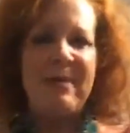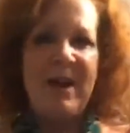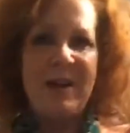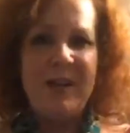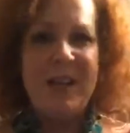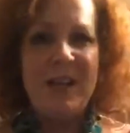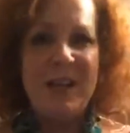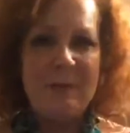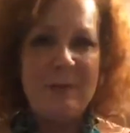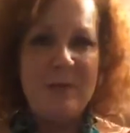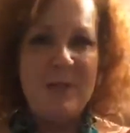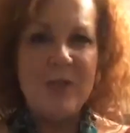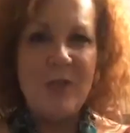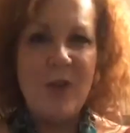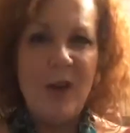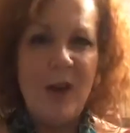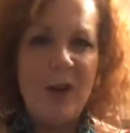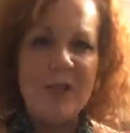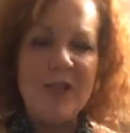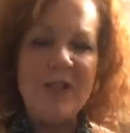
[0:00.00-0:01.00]
Mount
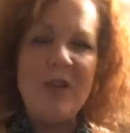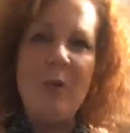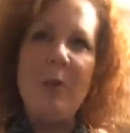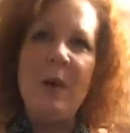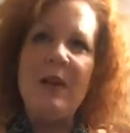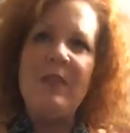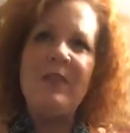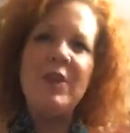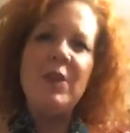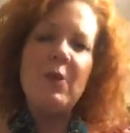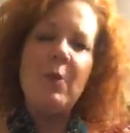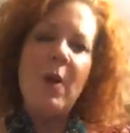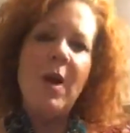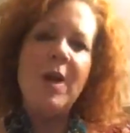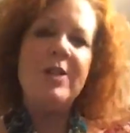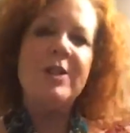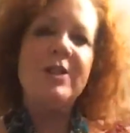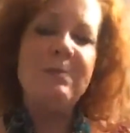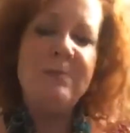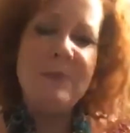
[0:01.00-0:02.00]
Kilimanjaro. So, wherever you
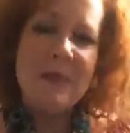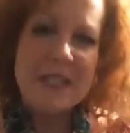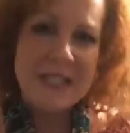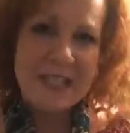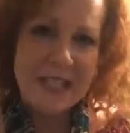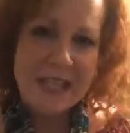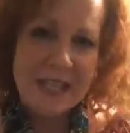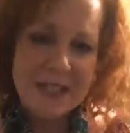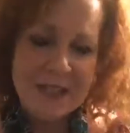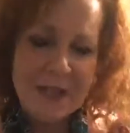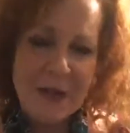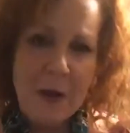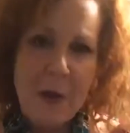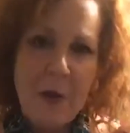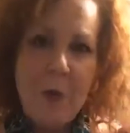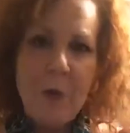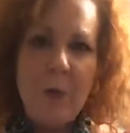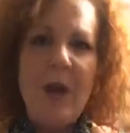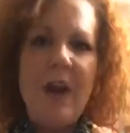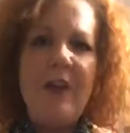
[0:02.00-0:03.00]
are in your business,
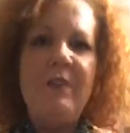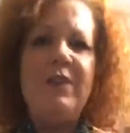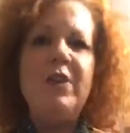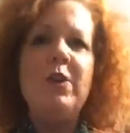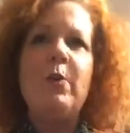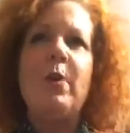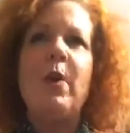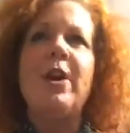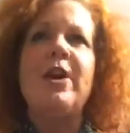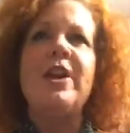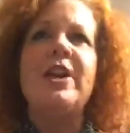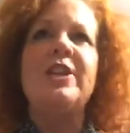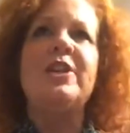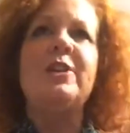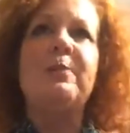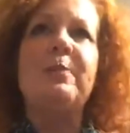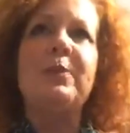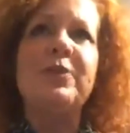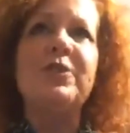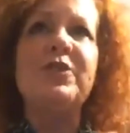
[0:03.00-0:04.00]
wherever you are in
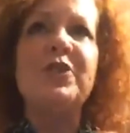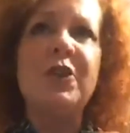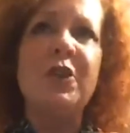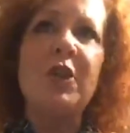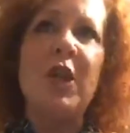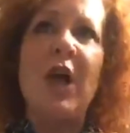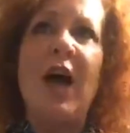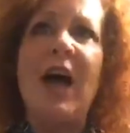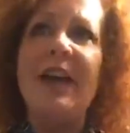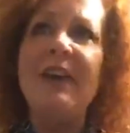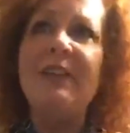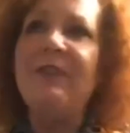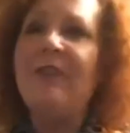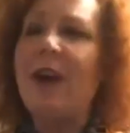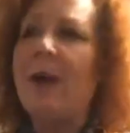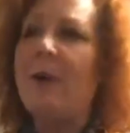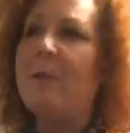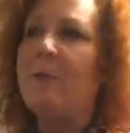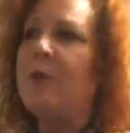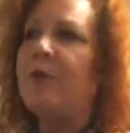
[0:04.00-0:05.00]
your personal life,
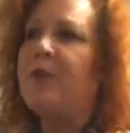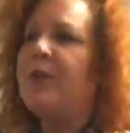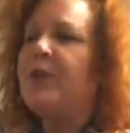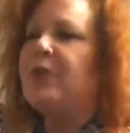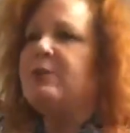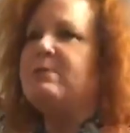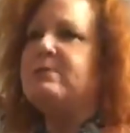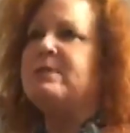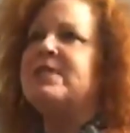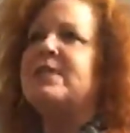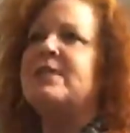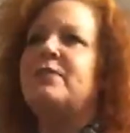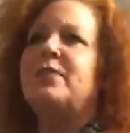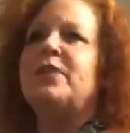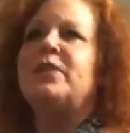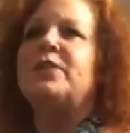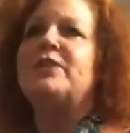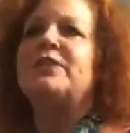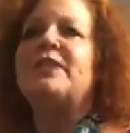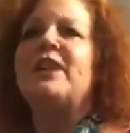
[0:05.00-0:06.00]
um, whether you're in business for
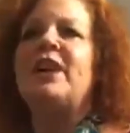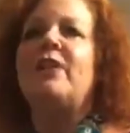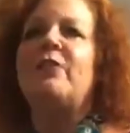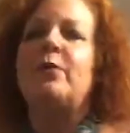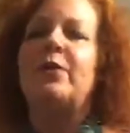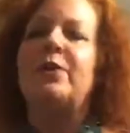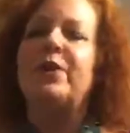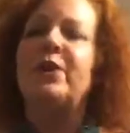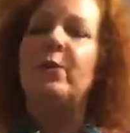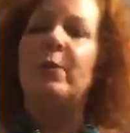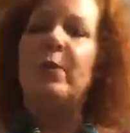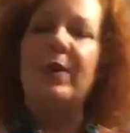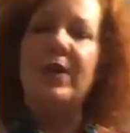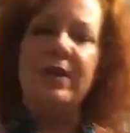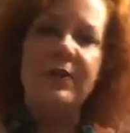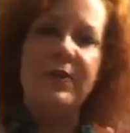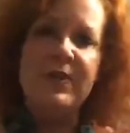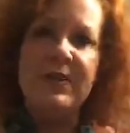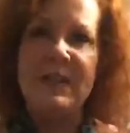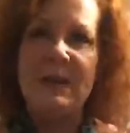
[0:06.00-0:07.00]
yourself, whether you're
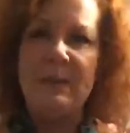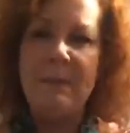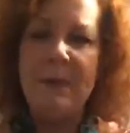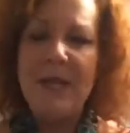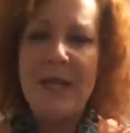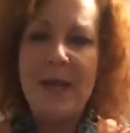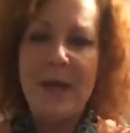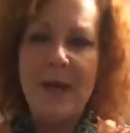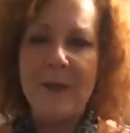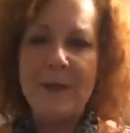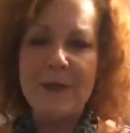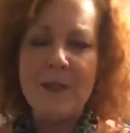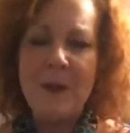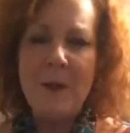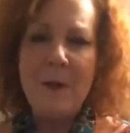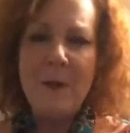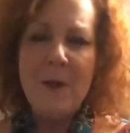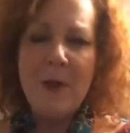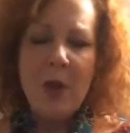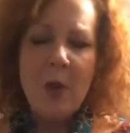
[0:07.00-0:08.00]
working for somebody else,
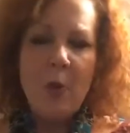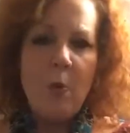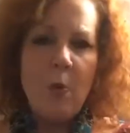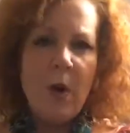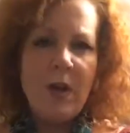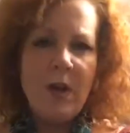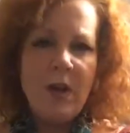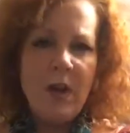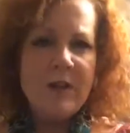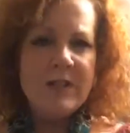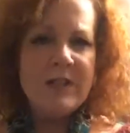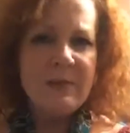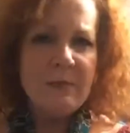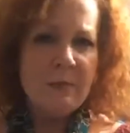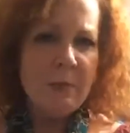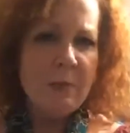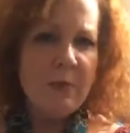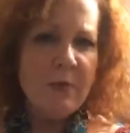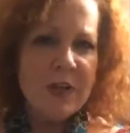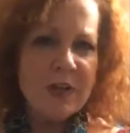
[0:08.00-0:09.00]
what are some
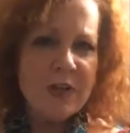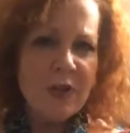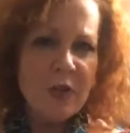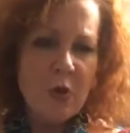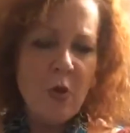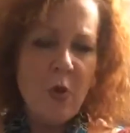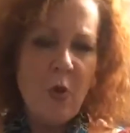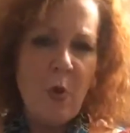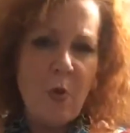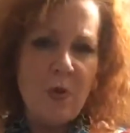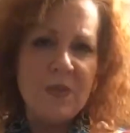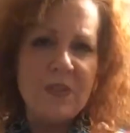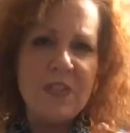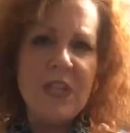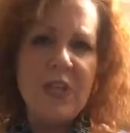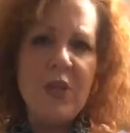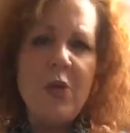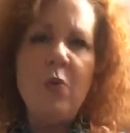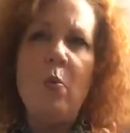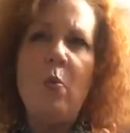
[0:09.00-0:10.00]
professional goals
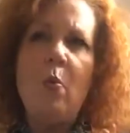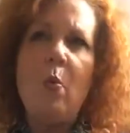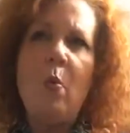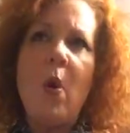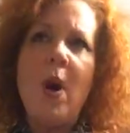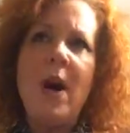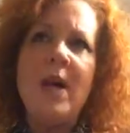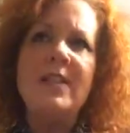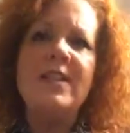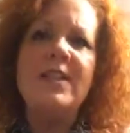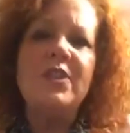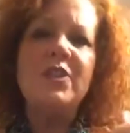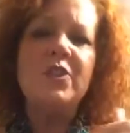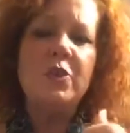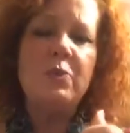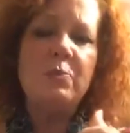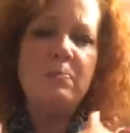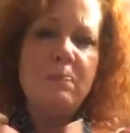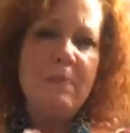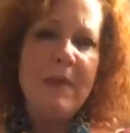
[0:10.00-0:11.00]
that you want
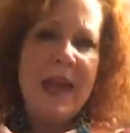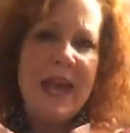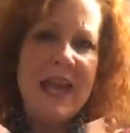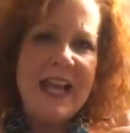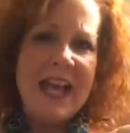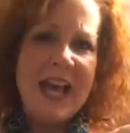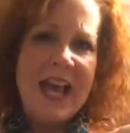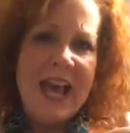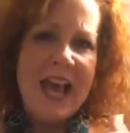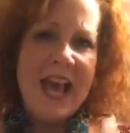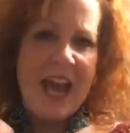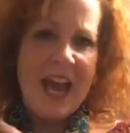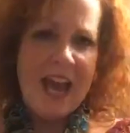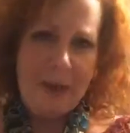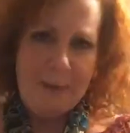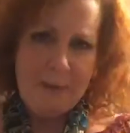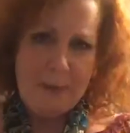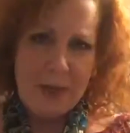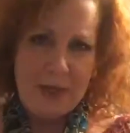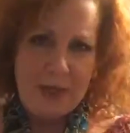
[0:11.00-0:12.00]
to make
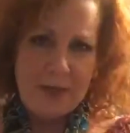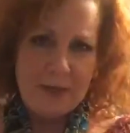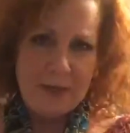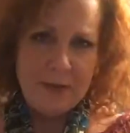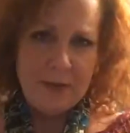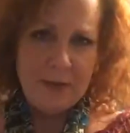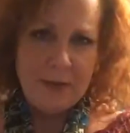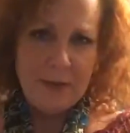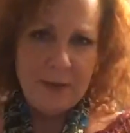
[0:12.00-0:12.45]
happen?